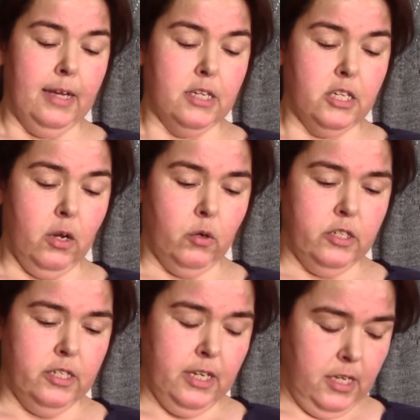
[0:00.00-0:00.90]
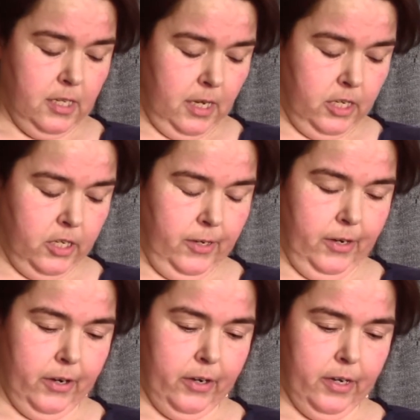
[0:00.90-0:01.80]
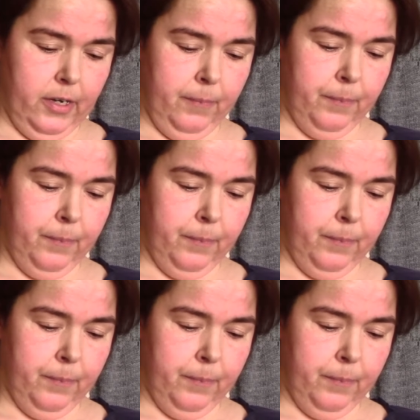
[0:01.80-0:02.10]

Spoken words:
So this is yarn